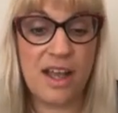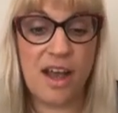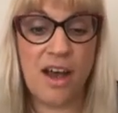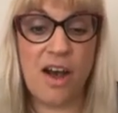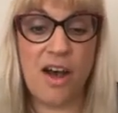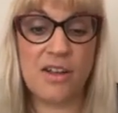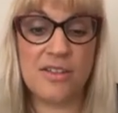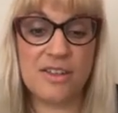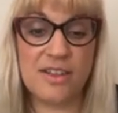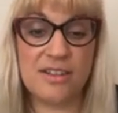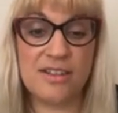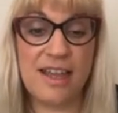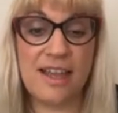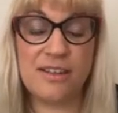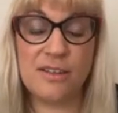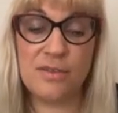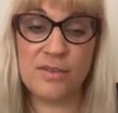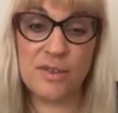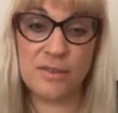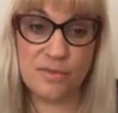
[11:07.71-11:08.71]
On the death
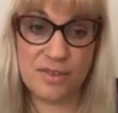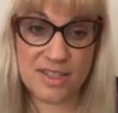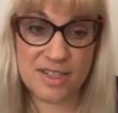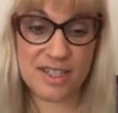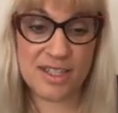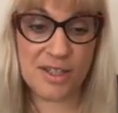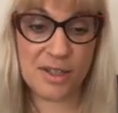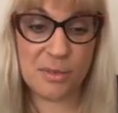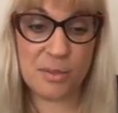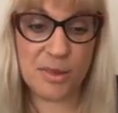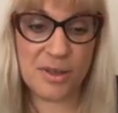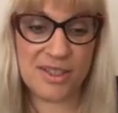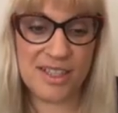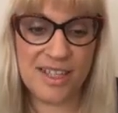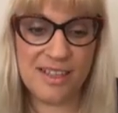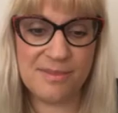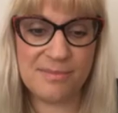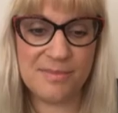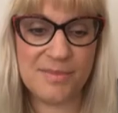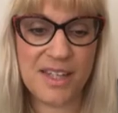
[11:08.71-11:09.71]
of the physical body,